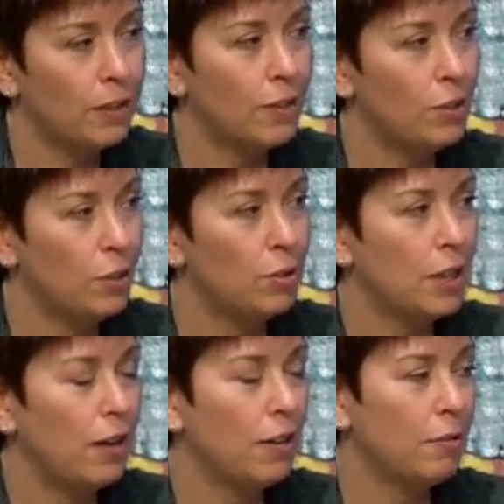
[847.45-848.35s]
to choose
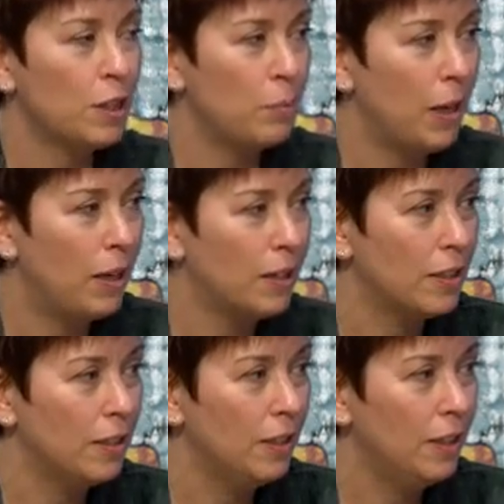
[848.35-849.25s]
how they respond.
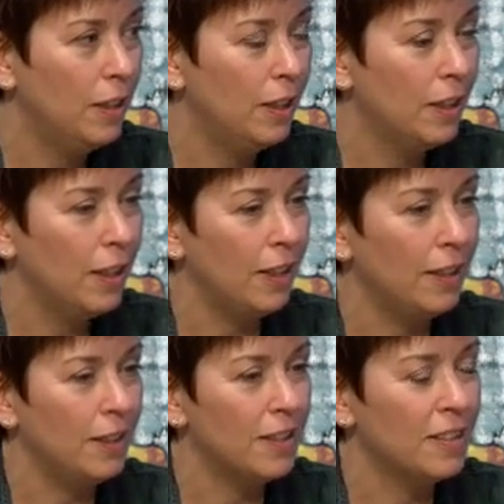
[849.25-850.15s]
And